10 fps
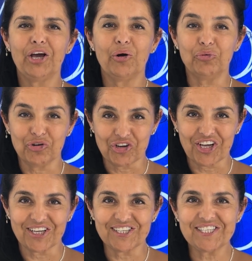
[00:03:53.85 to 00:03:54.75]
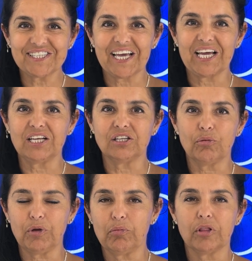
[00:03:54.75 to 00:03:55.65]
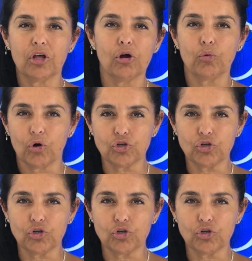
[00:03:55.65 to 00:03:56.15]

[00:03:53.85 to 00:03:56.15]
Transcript: workers and the people that are